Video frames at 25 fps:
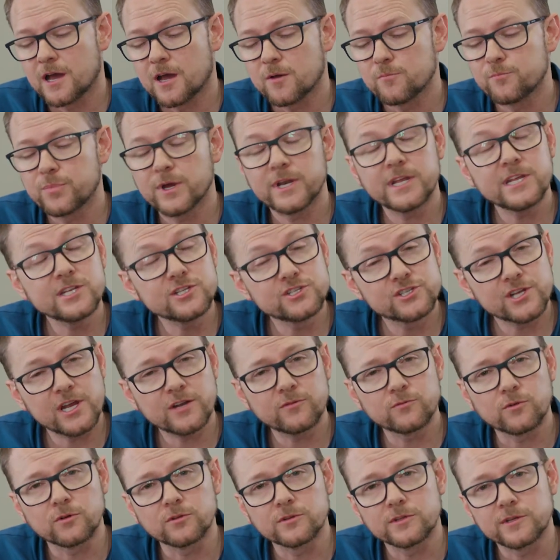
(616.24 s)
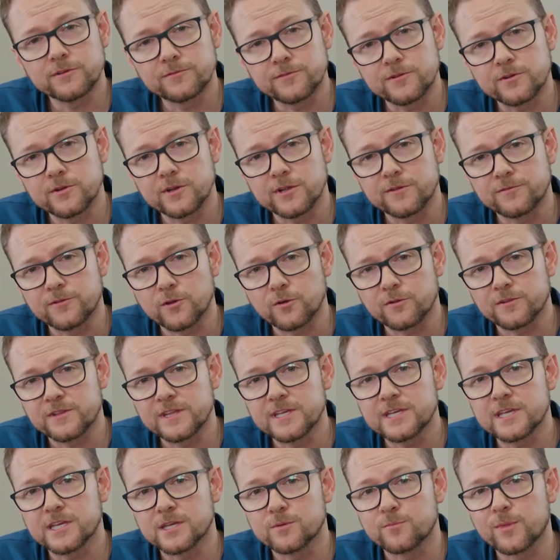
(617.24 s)
But in general, if you're
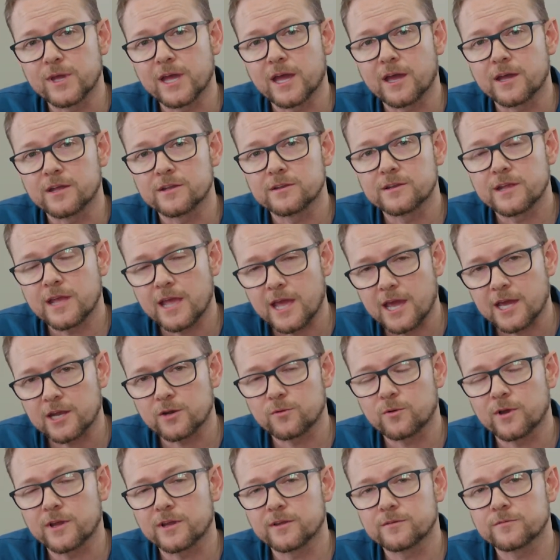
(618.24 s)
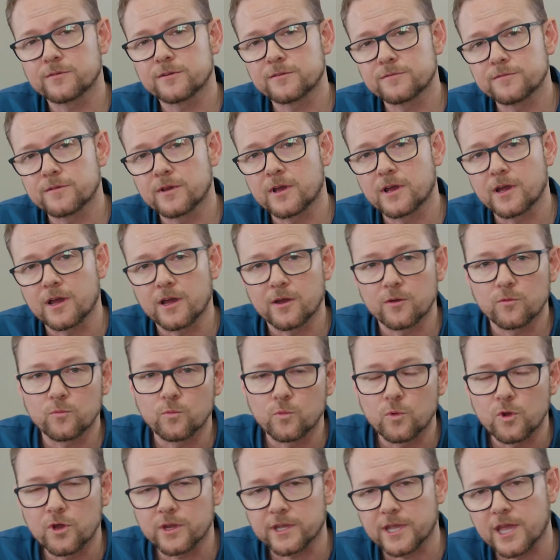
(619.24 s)
thinking about how do I
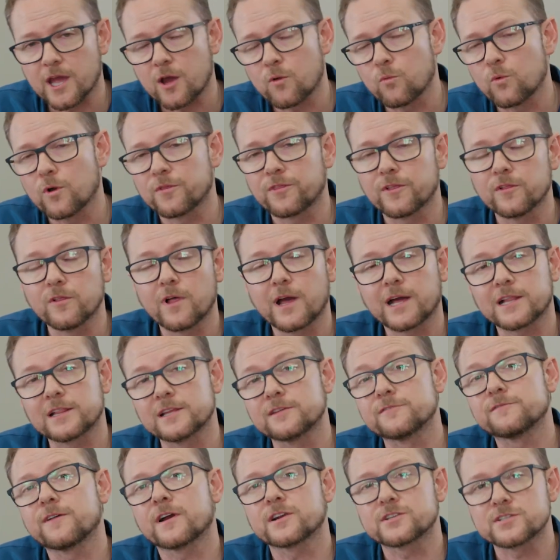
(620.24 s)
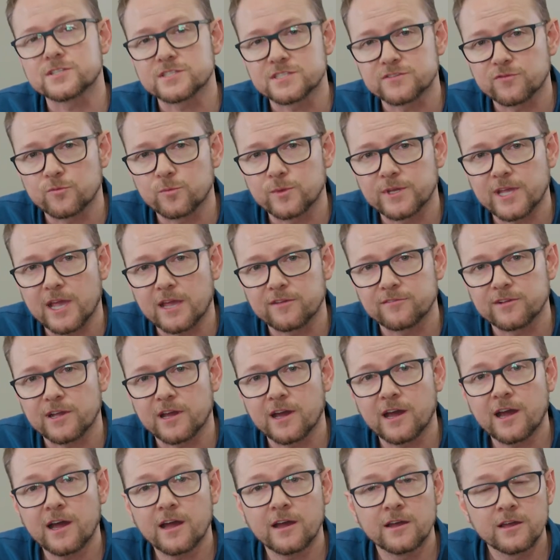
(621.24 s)
work out what the likely functions of a behavior
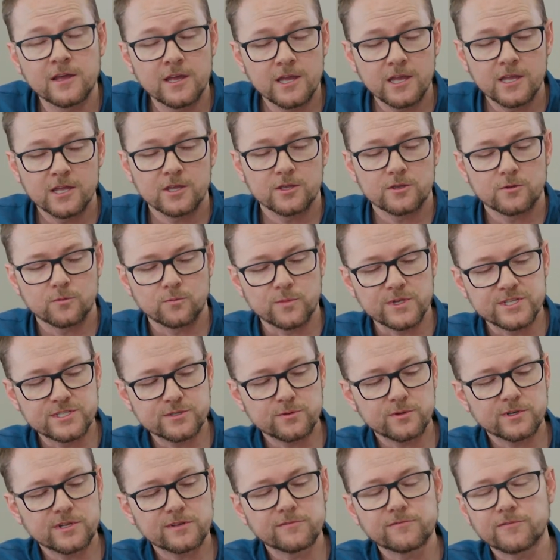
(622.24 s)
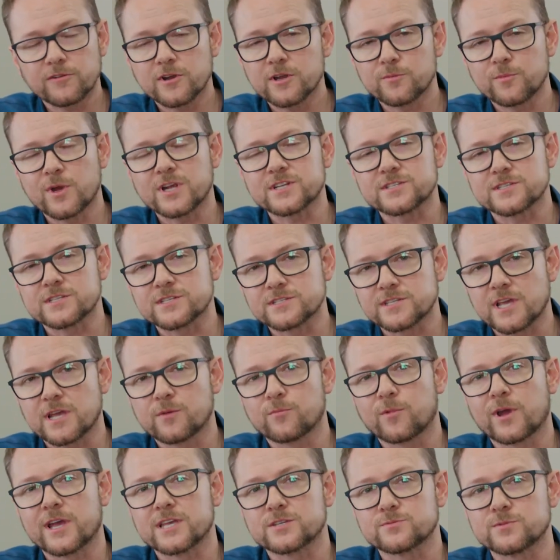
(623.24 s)
are, we do it in very much the
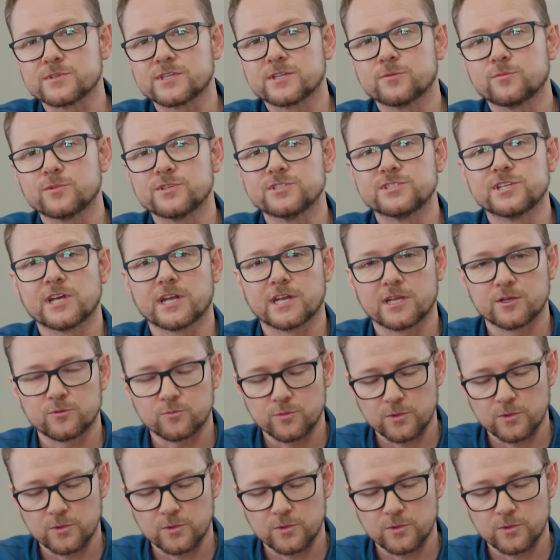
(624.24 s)
same way as we did with Jenny.